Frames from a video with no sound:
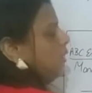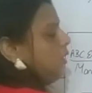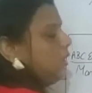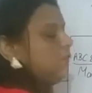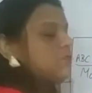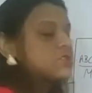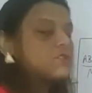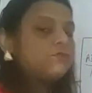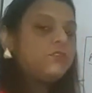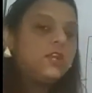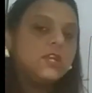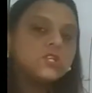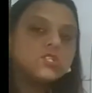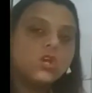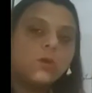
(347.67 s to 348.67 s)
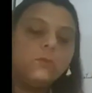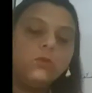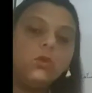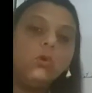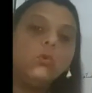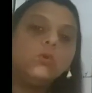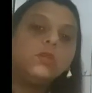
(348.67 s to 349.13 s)
If it's a field job,
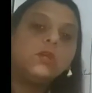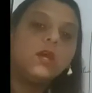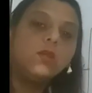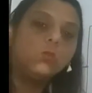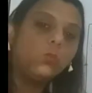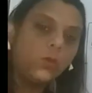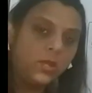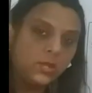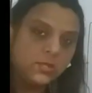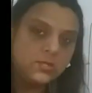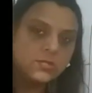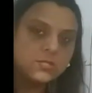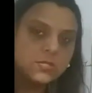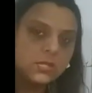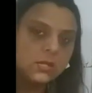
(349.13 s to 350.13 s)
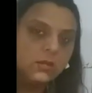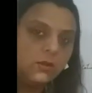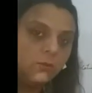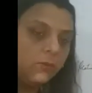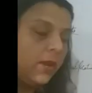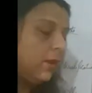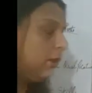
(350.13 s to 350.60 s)
own conveyance,
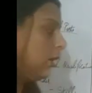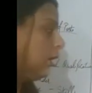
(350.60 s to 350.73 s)
right?